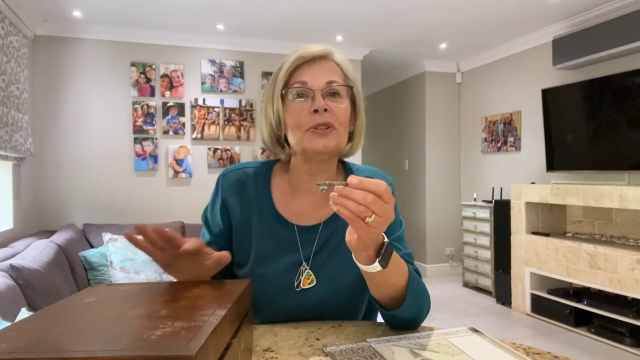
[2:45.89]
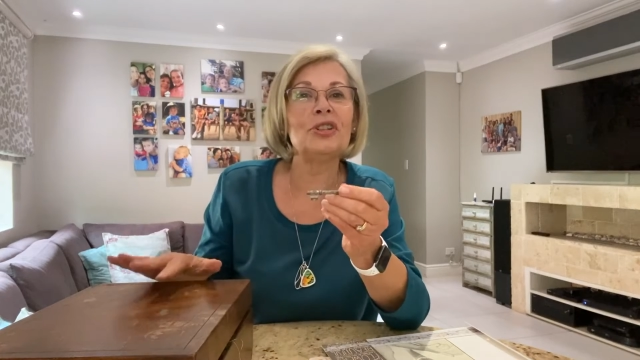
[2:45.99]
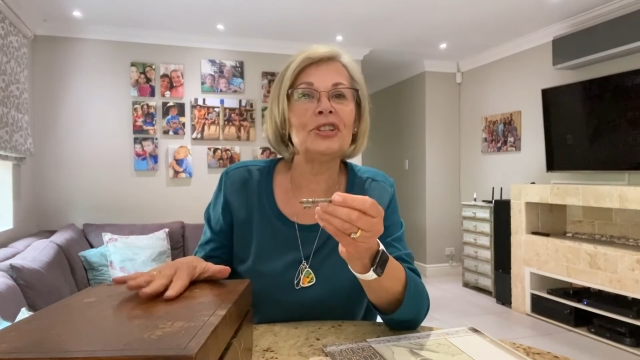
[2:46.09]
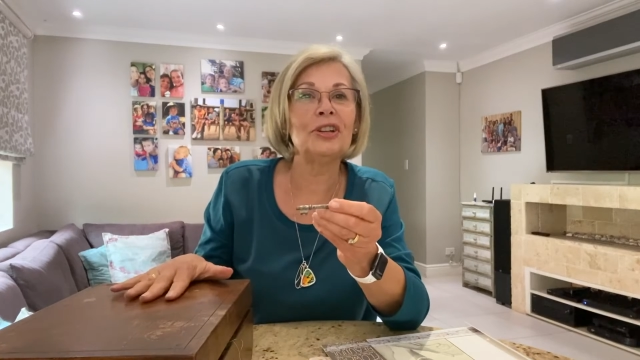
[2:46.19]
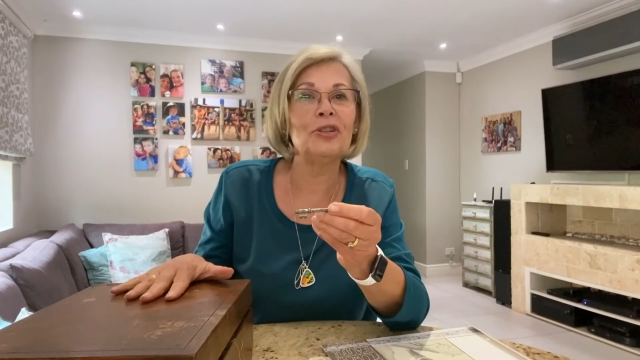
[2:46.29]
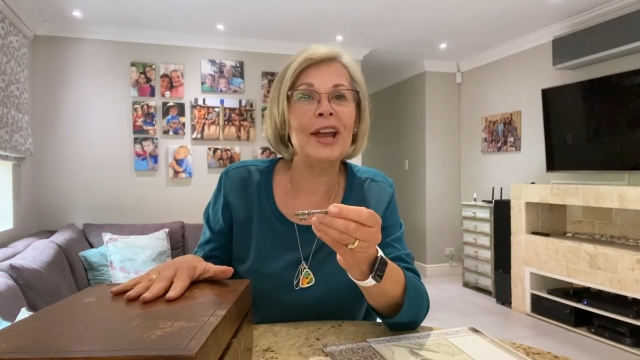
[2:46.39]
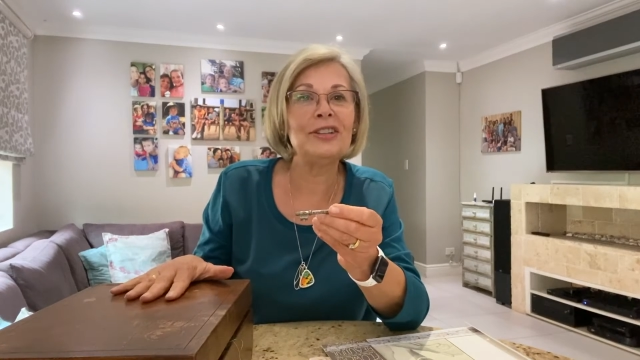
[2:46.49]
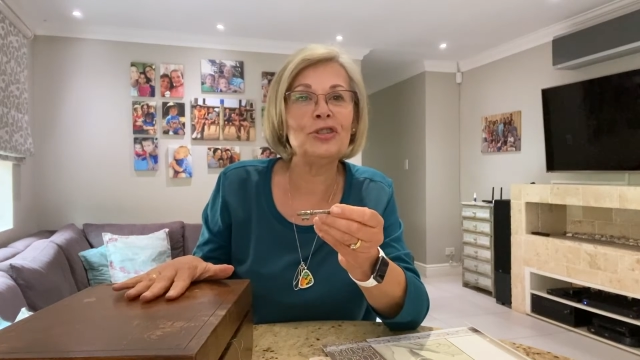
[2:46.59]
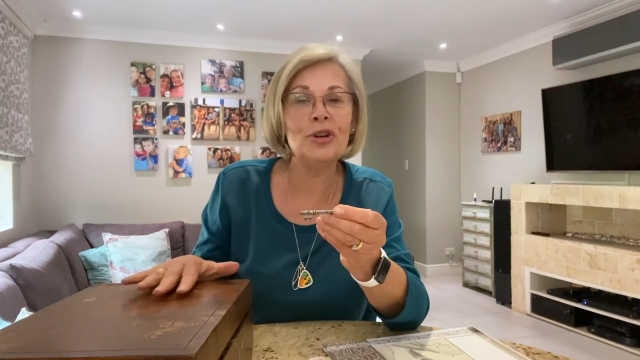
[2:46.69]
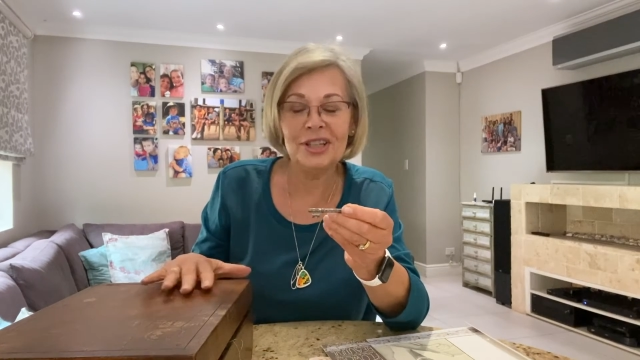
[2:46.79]
which is a
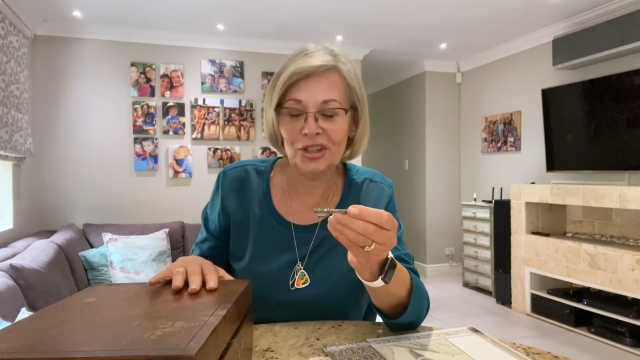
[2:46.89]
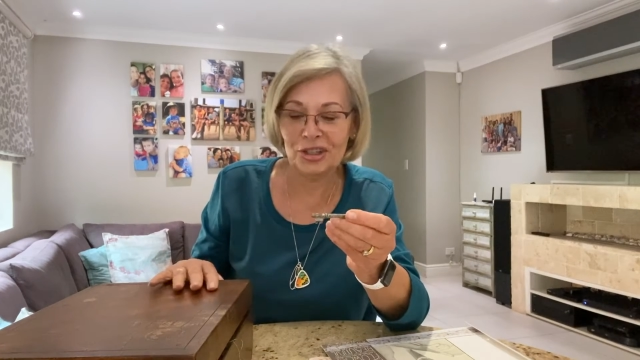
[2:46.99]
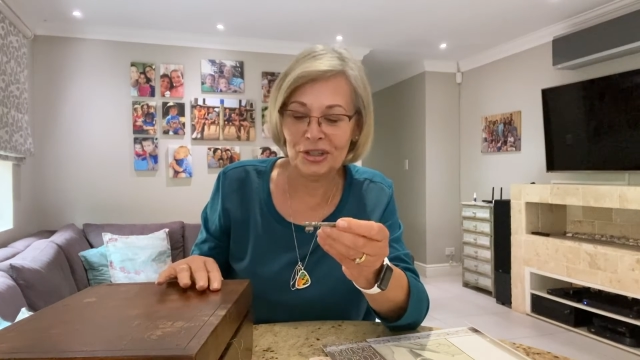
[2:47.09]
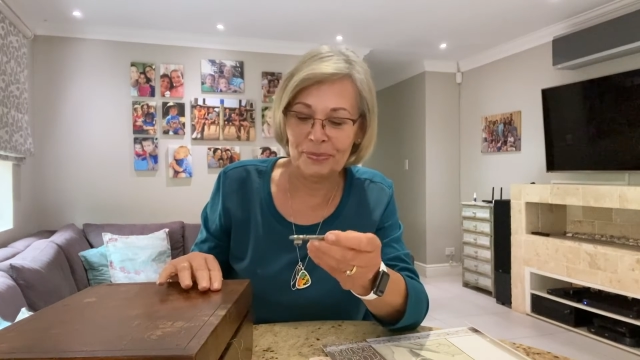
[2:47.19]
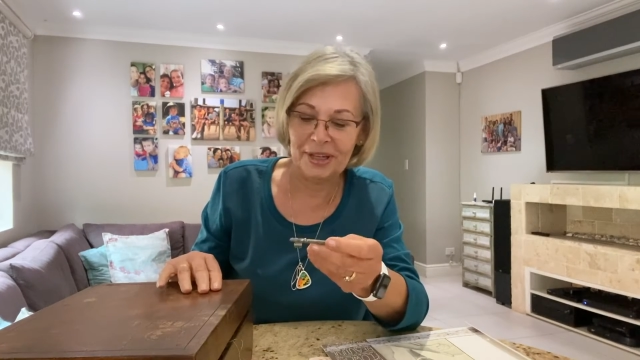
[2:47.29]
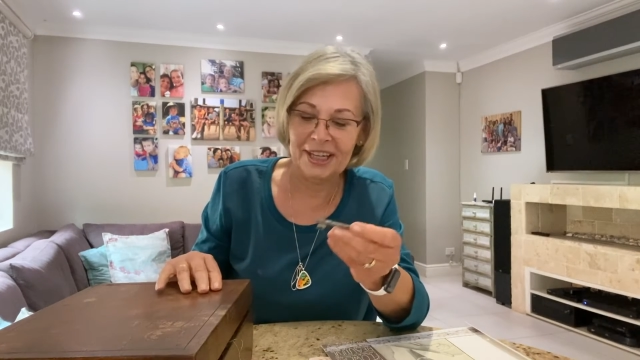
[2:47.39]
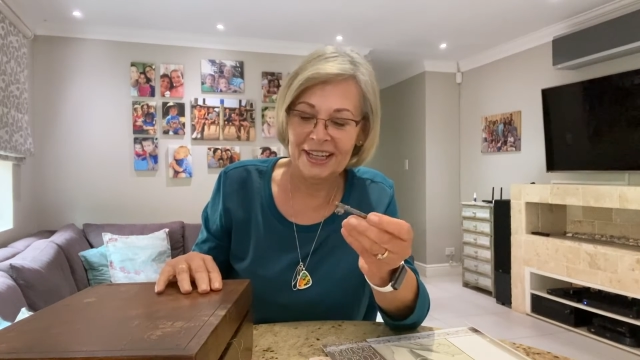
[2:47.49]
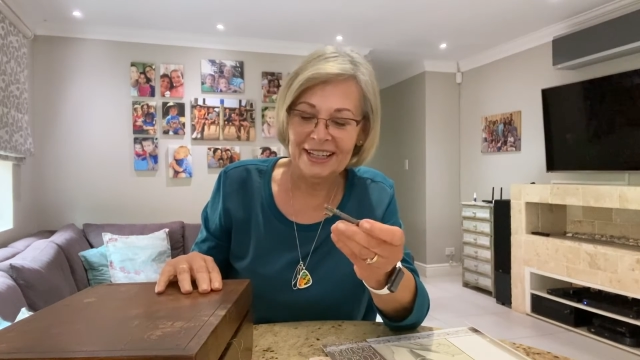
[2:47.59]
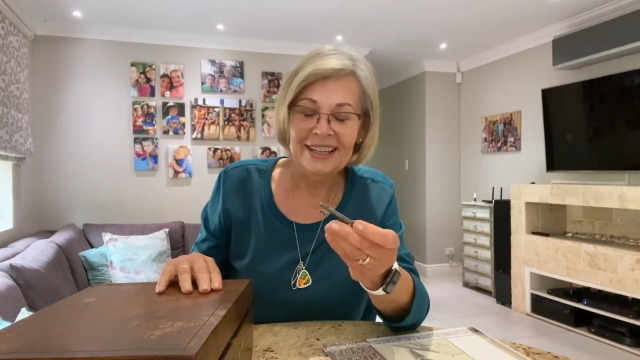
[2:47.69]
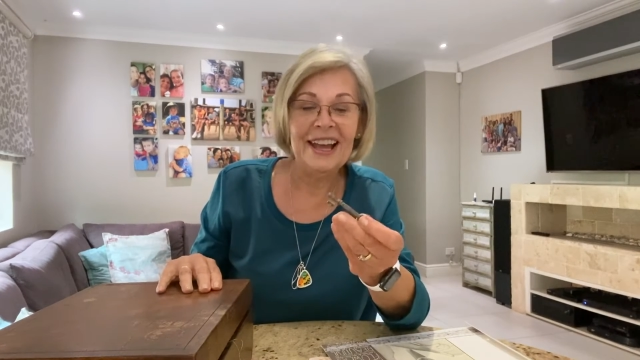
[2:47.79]
great treasure to me,
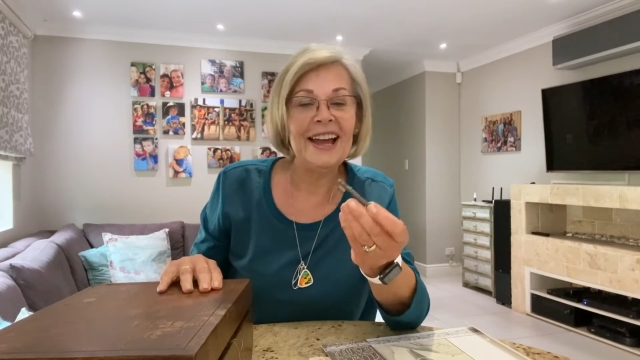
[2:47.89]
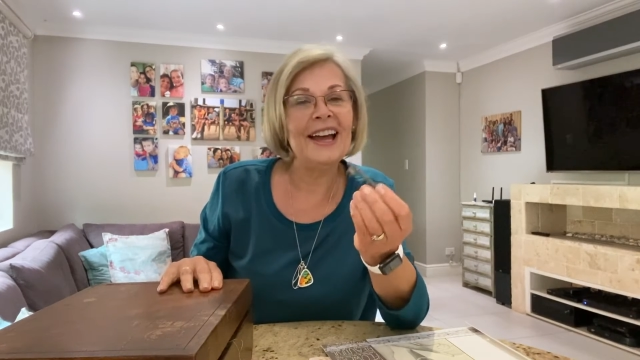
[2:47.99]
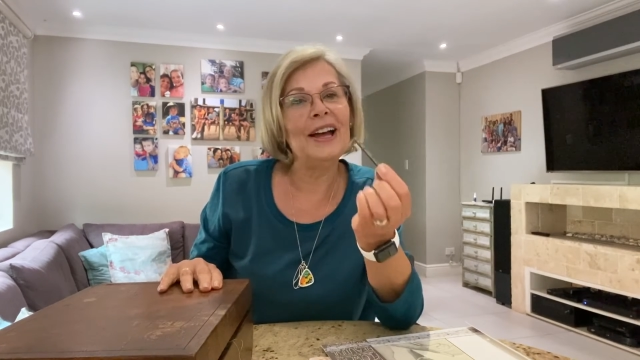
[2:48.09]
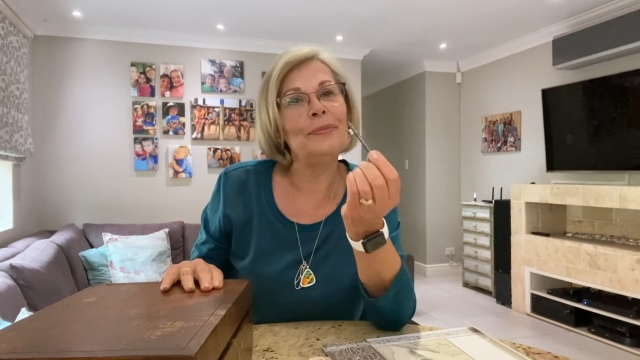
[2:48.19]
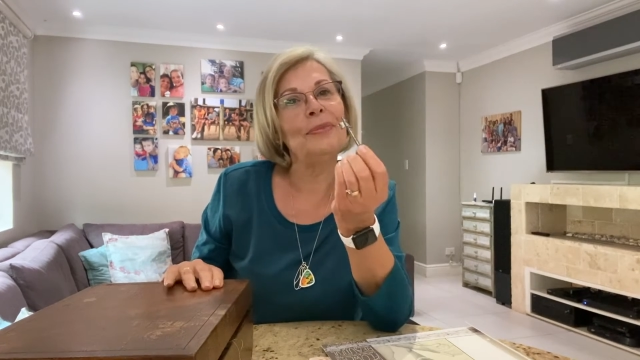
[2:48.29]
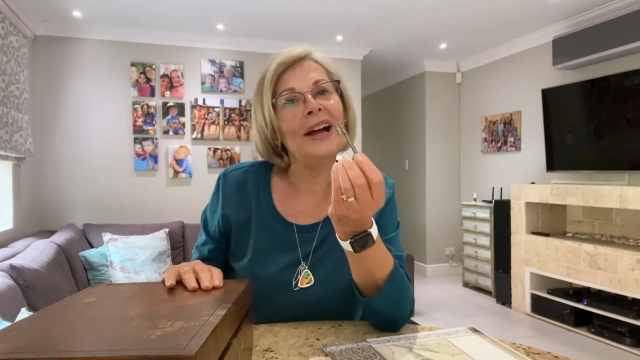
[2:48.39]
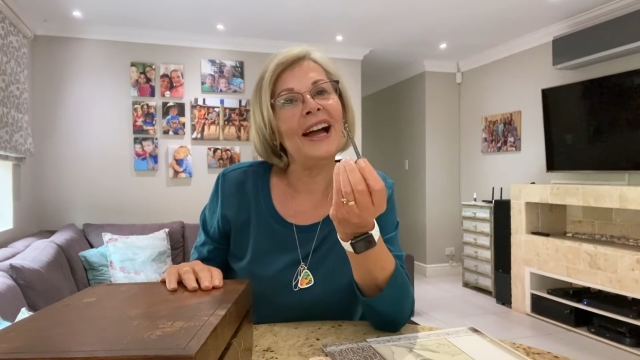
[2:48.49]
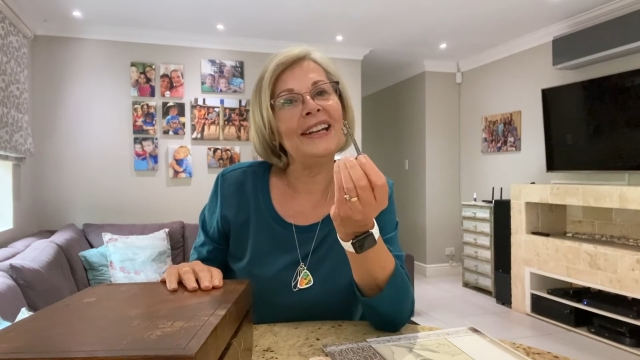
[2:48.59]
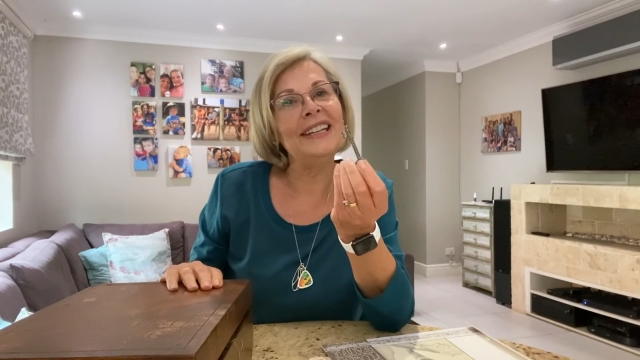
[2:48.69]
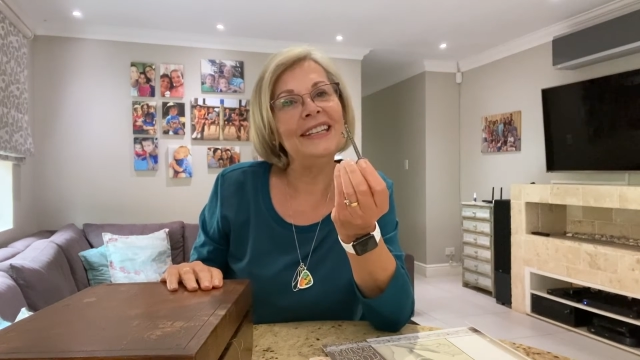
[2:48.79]

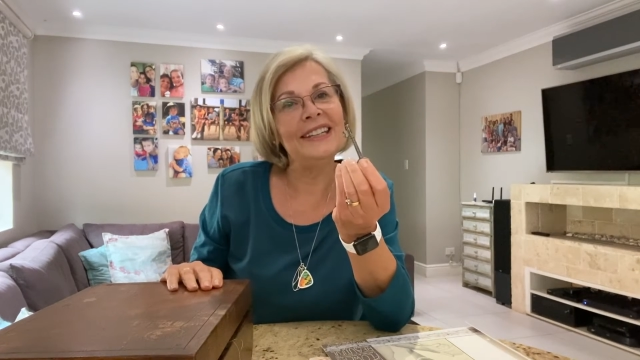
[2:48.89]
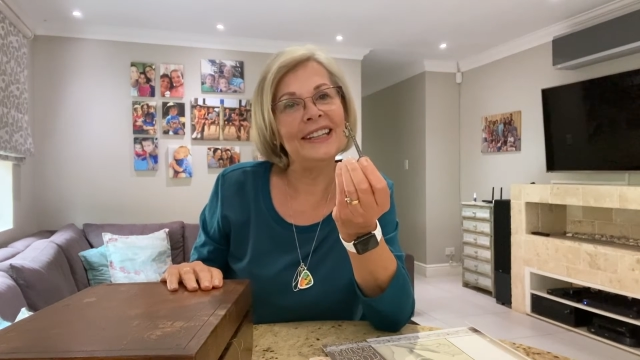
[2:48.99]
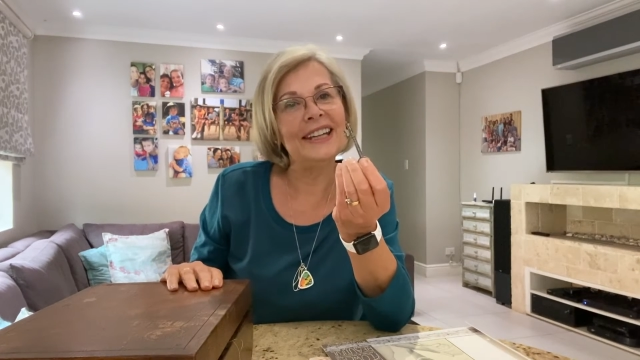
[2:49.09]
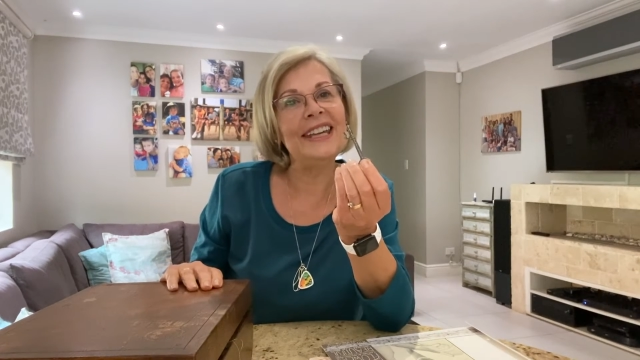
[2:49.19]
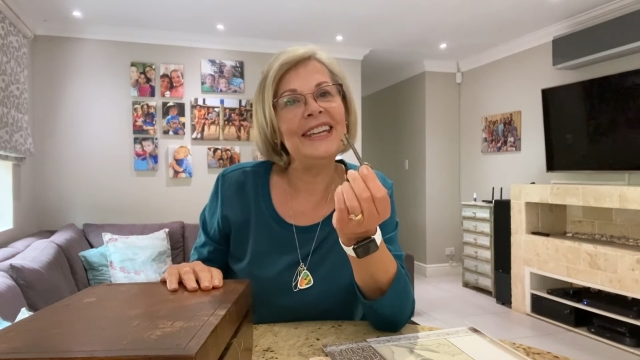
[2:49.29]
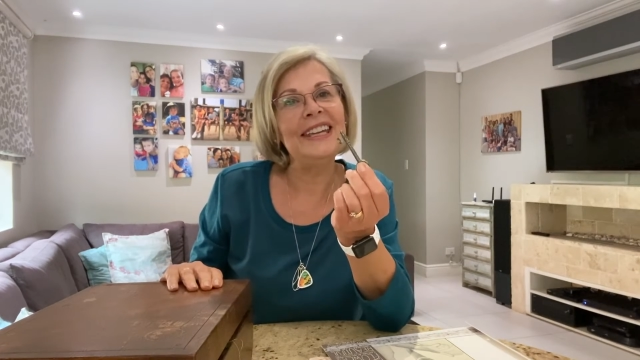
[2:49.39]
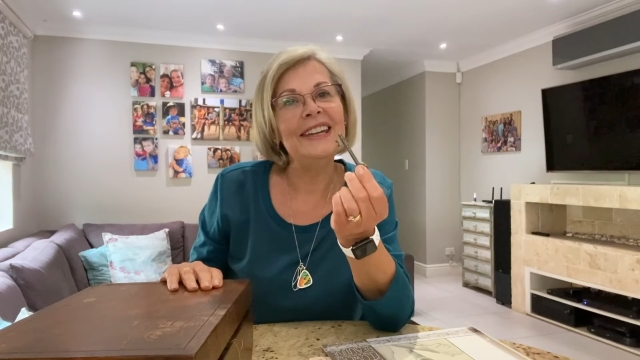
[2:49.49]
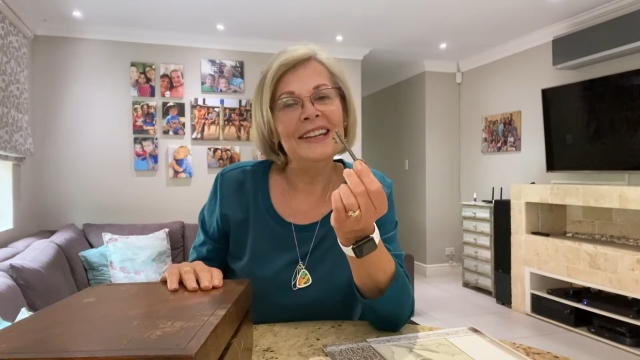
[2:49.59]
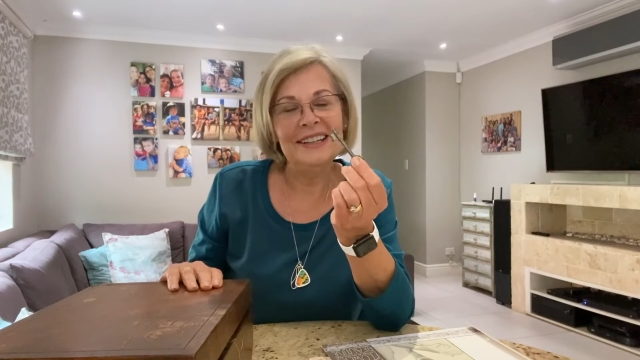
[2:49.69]
I needed a key.